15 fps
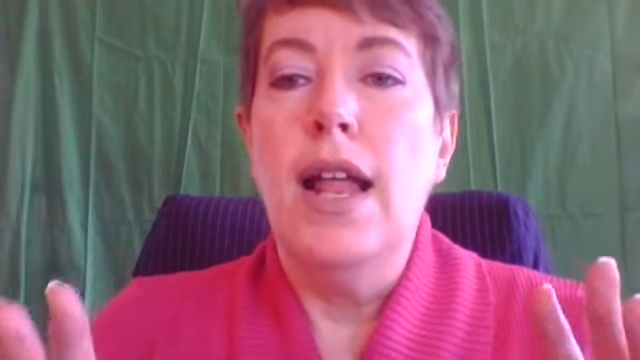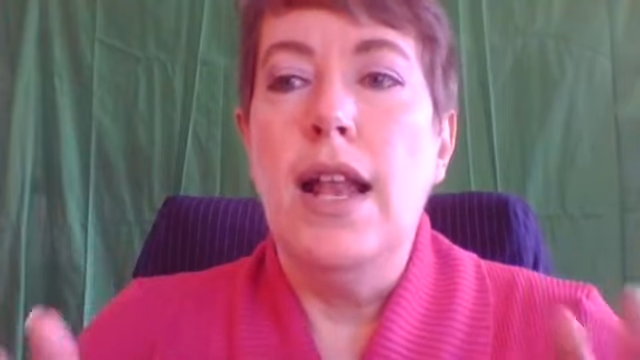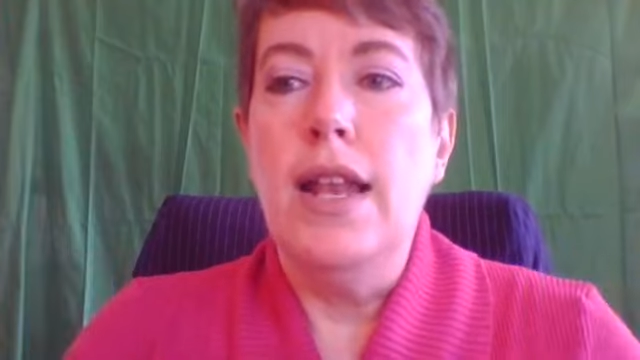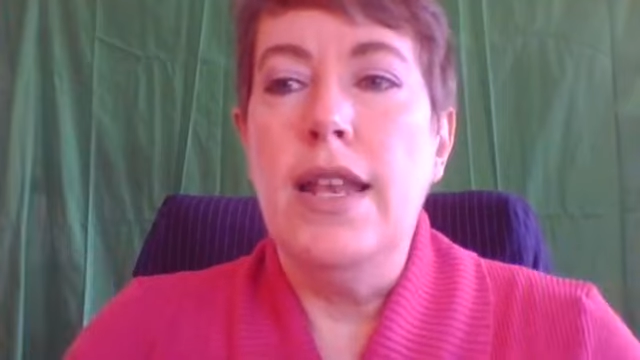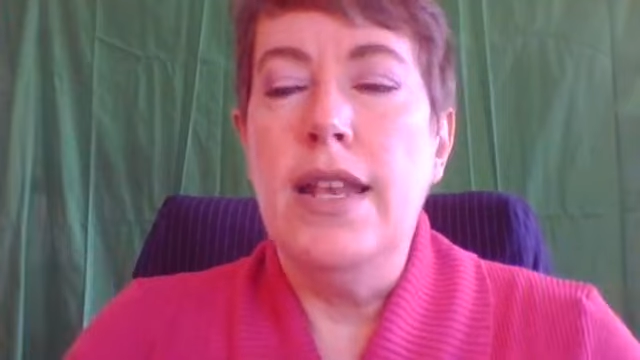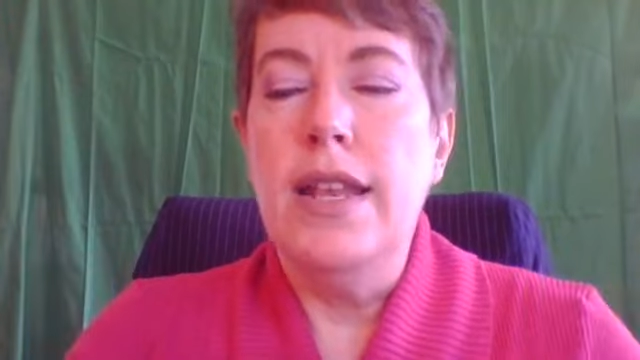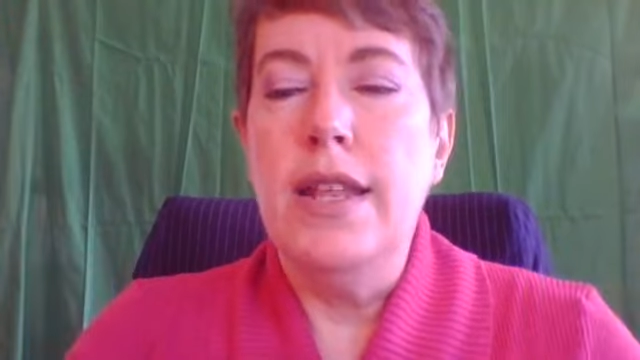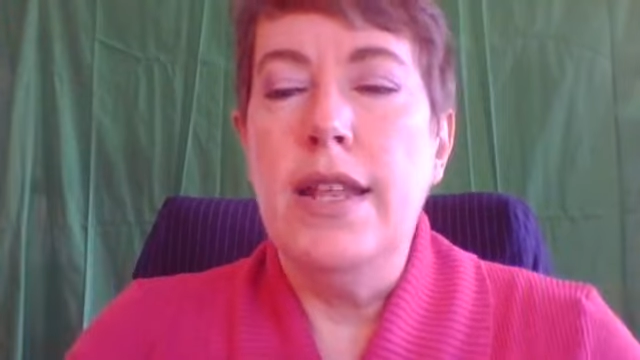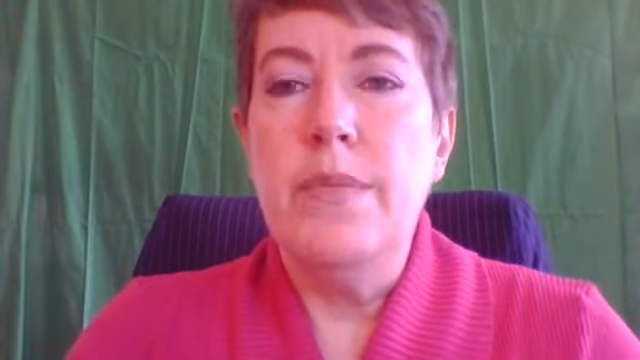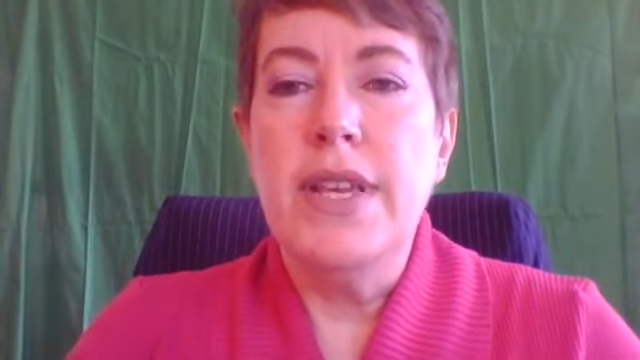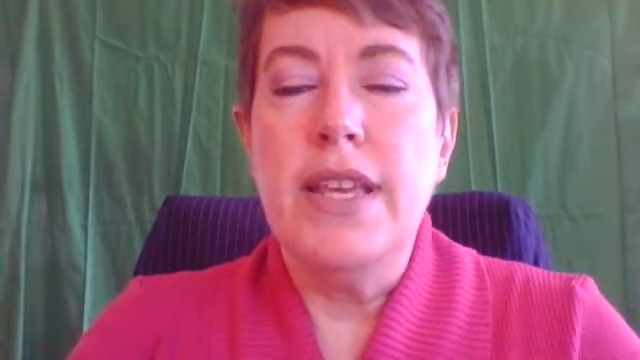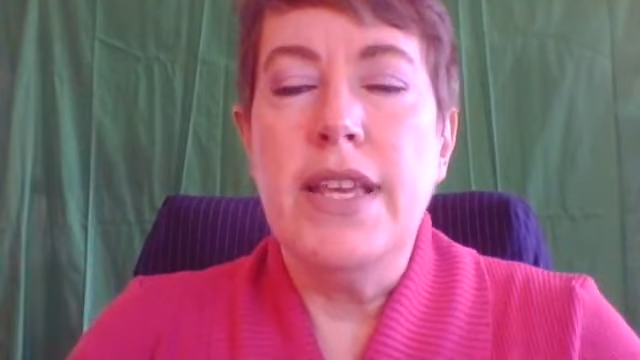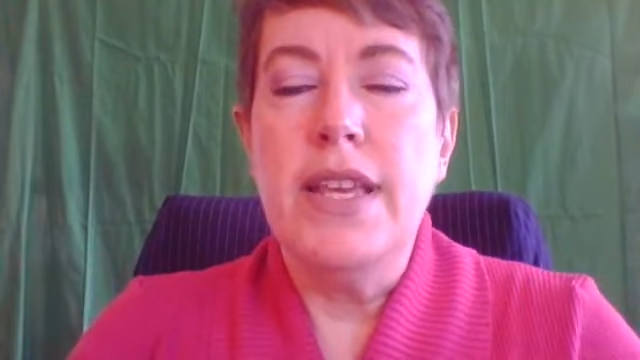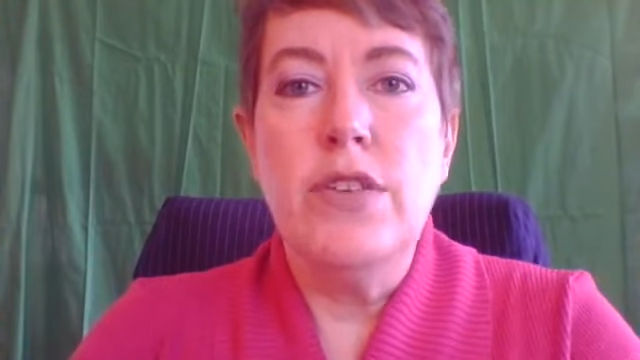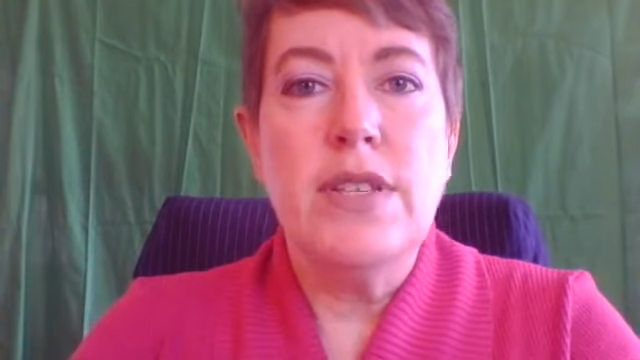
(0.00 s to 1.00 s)
let me
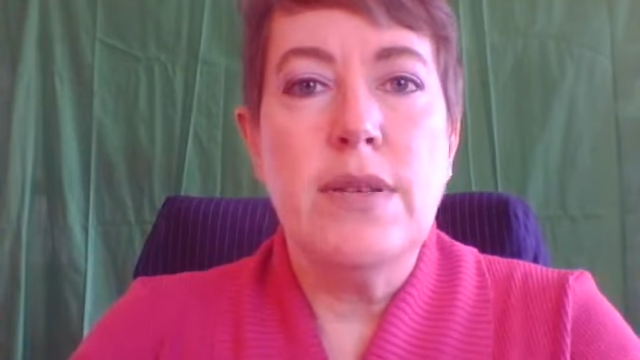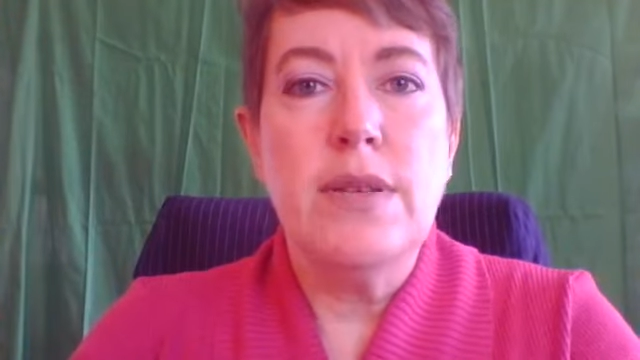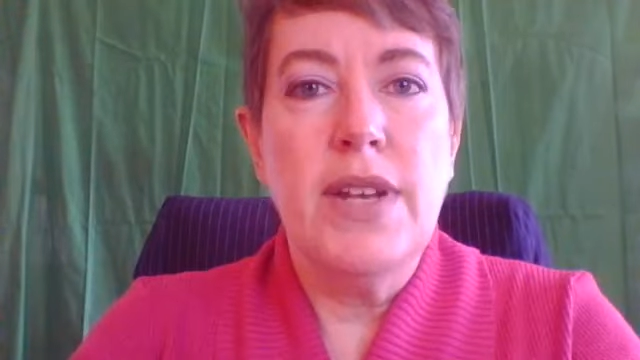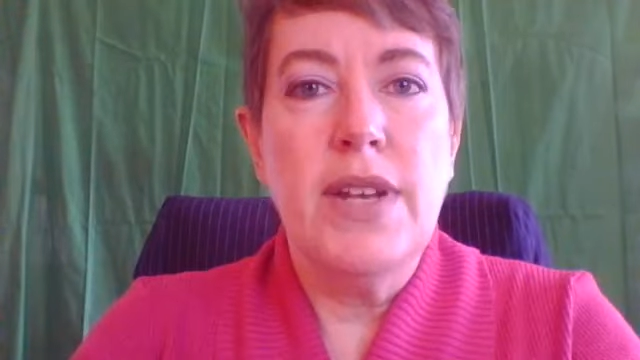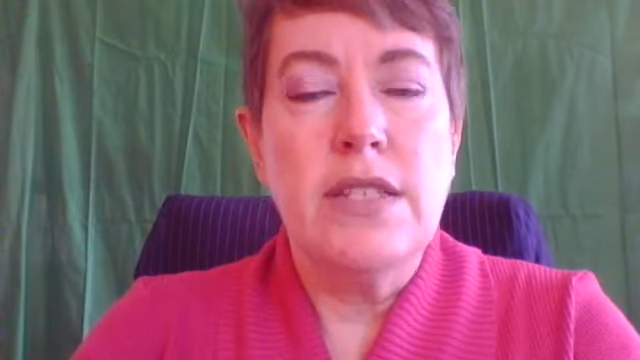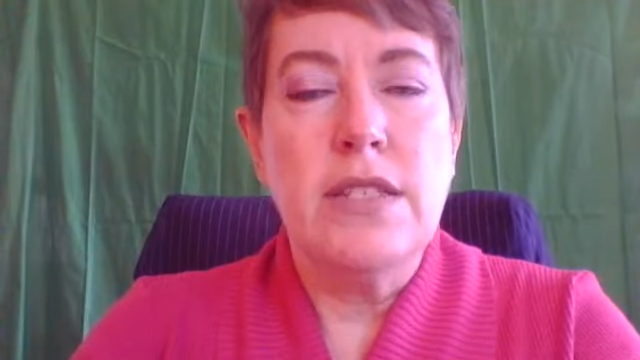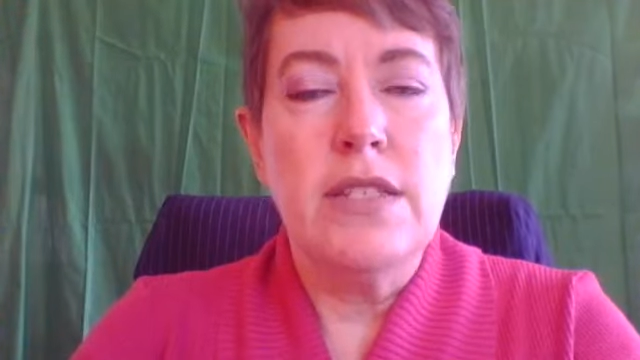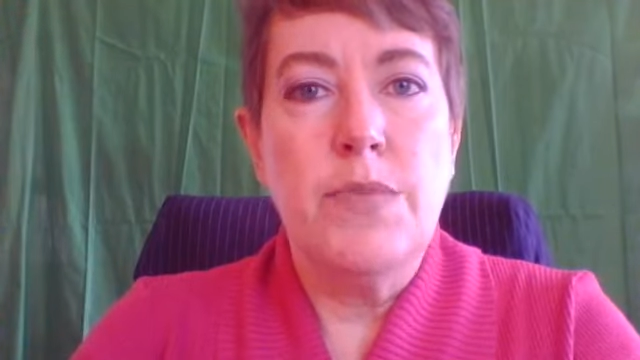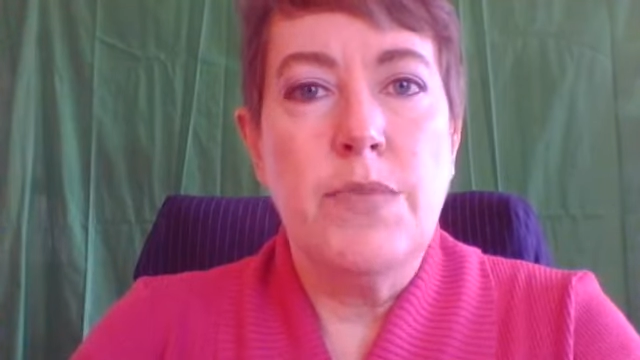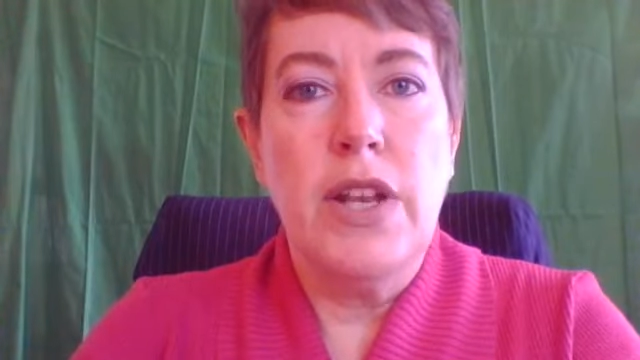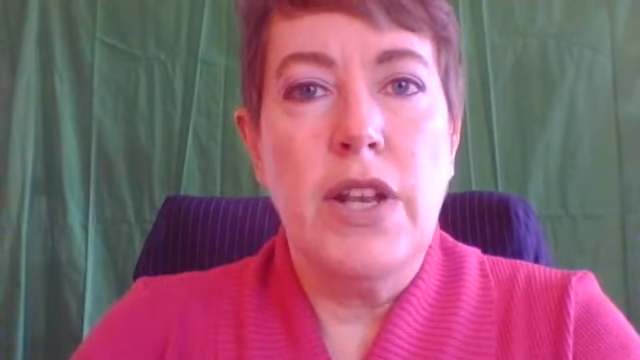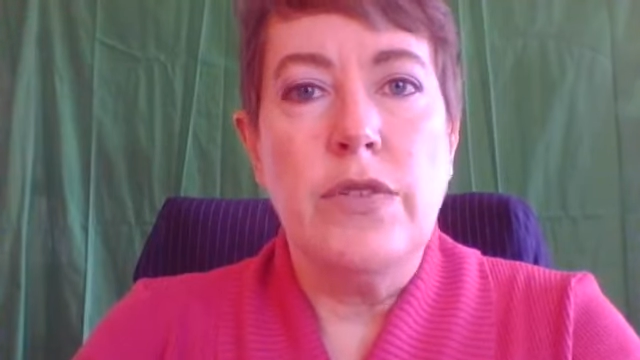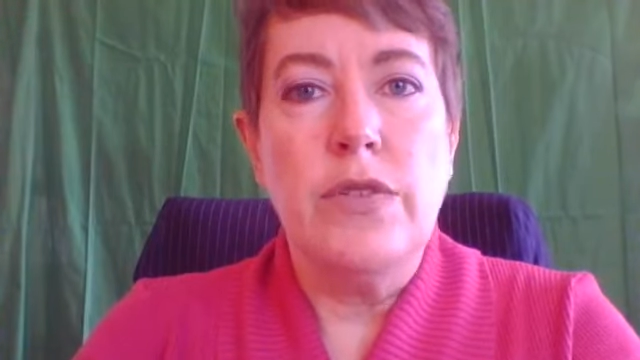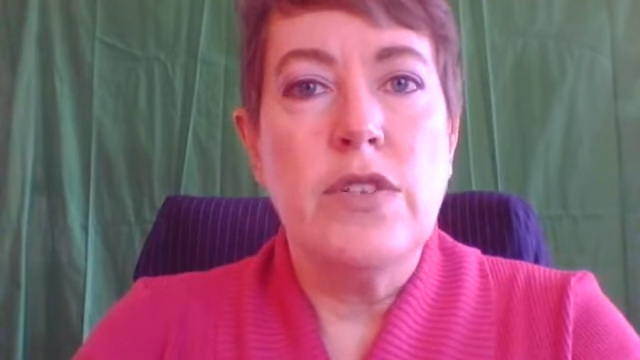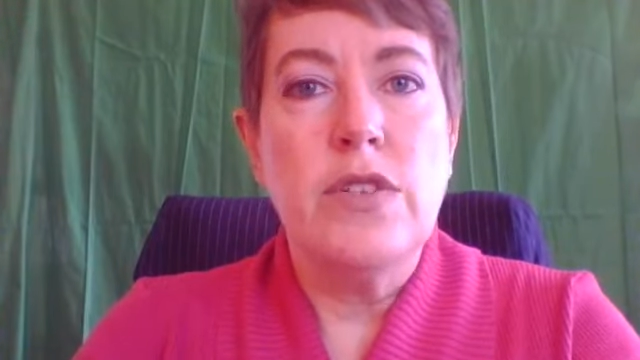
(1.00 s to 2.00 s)
give you some links
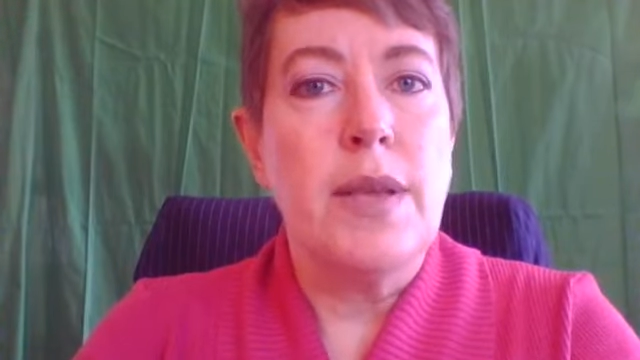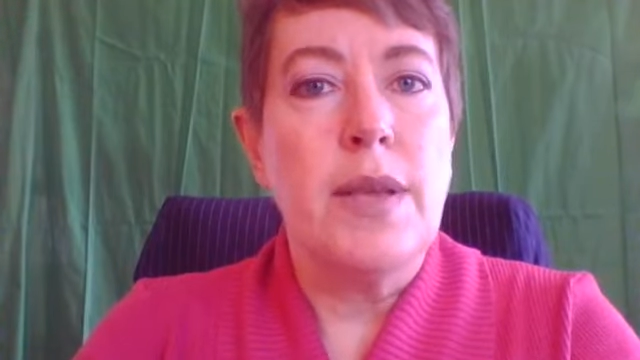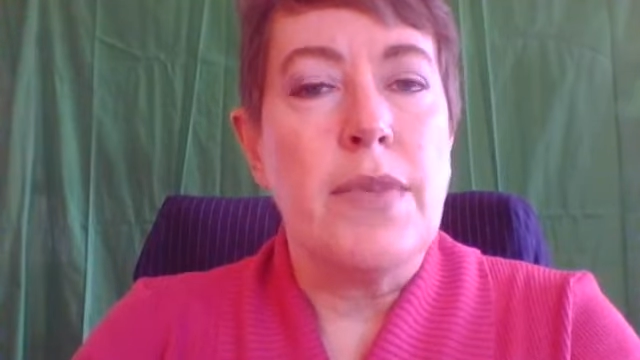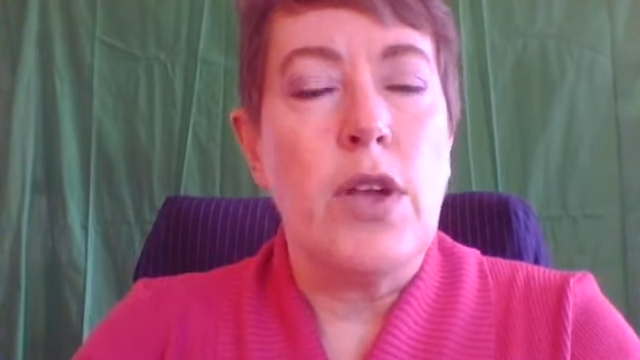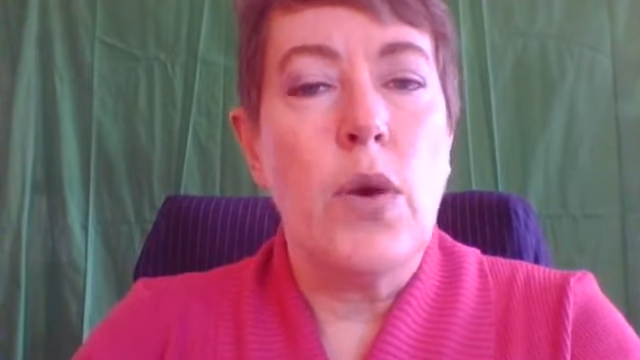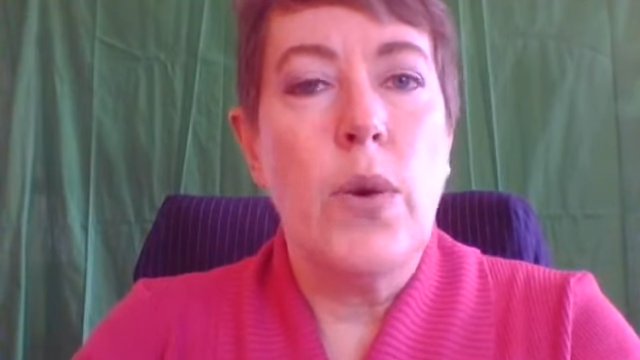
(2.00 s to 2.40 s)
below to some